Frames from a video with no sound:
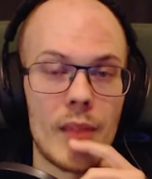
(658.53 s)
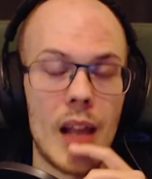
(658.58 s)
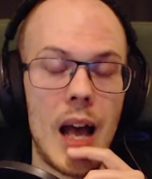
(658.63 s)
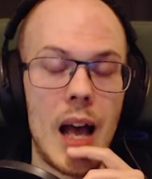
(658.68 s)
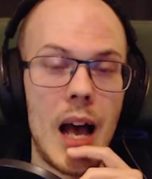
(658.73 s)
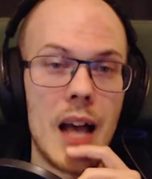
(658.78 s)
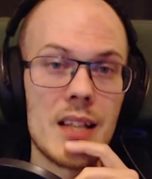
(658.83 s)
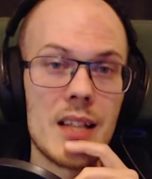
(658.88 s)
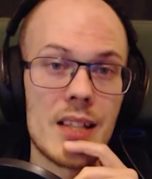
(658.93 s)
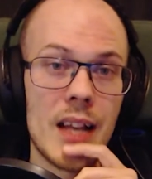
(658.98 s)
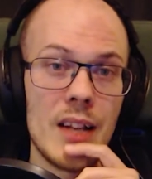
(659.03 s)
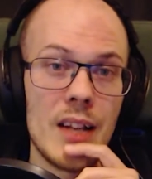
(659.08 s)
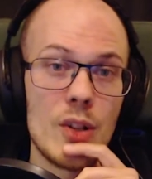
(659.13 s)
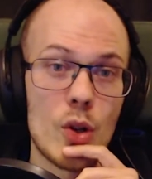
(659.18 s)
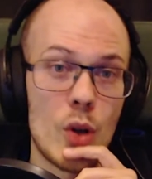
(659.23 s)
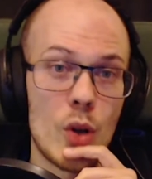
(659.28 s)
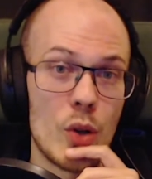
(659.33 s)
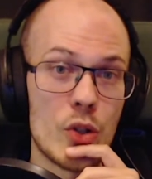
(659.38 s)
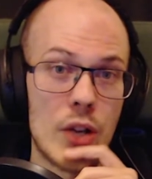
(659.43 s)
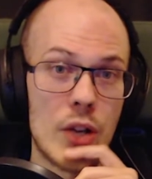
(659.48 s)
I signed a
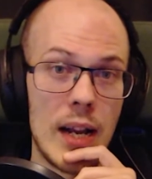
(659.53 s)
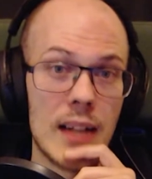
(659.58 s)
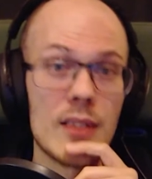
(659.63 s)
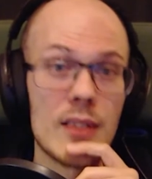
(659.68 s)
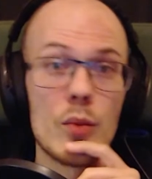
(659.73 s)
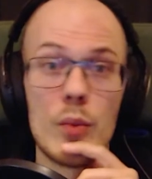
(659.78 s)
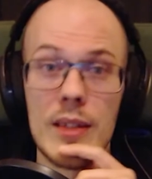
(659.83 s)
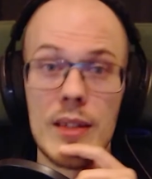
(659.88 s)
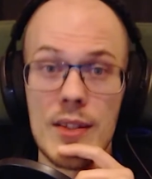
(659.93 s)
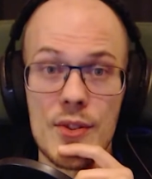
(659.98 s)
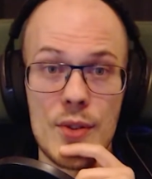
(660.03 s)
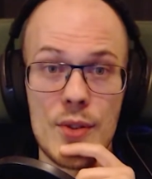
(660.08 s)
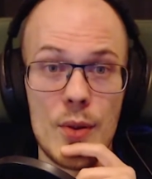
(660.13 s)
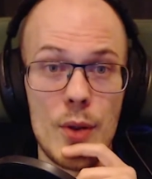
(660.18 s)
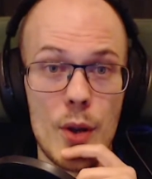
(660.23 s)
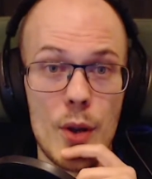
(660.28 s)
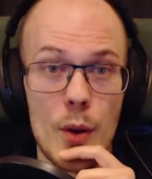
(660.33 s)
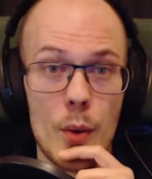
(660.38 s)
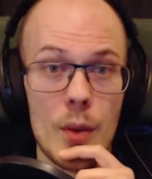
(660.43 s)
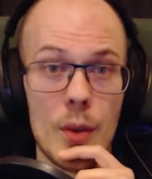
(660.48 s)
contract with the
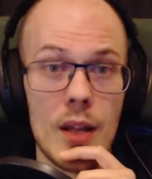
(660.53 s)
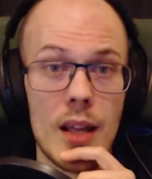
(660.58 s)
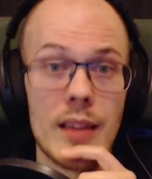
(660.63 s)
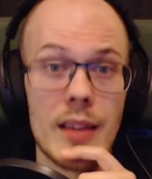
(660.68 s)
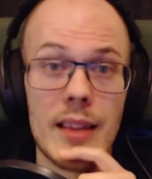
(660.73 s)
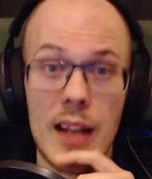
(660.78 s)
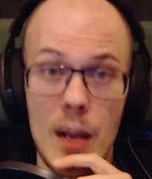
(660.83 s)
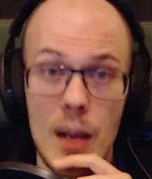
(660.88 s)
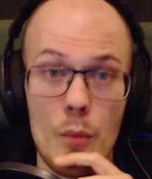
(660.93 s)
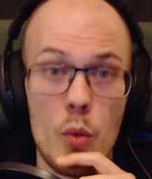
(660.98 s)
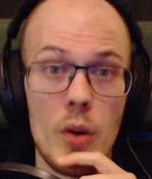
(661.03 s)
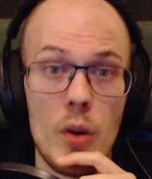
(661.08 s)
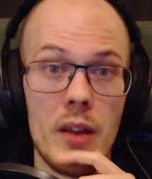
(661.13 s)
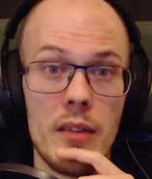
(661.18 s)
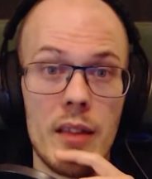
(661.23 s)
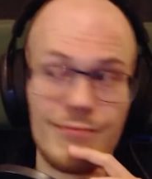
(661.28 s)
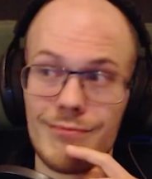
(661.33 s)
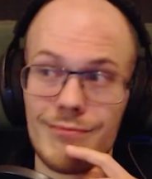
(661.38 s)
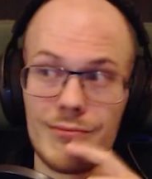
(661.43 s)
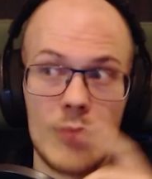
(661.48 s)
studio that I'm with
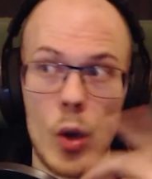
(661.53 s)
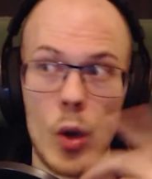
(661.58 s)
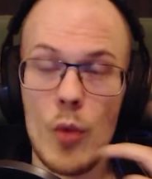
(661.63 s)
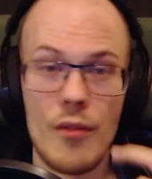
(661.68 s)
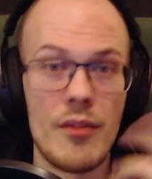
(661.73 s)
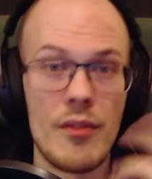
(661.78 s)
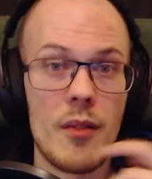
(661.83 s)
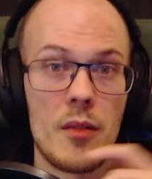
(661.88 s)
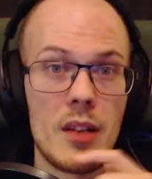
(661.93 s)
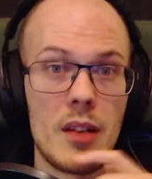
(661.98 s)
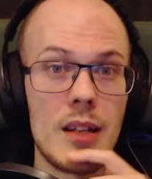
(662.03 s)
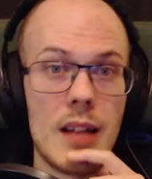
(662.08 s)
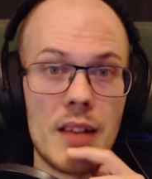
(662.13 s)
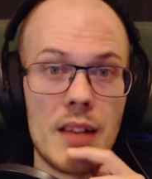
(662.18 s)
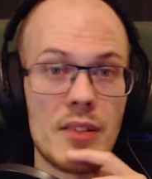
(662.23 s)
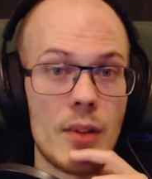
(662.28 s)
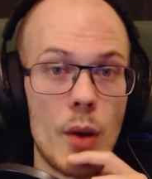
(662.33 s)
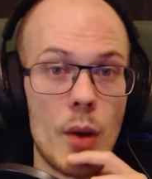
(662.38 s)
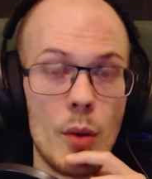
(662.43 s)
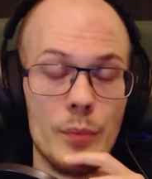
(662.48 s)
over 15 years
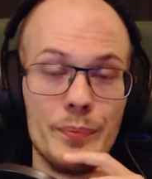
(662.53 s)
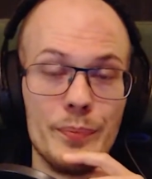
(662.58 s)
ago.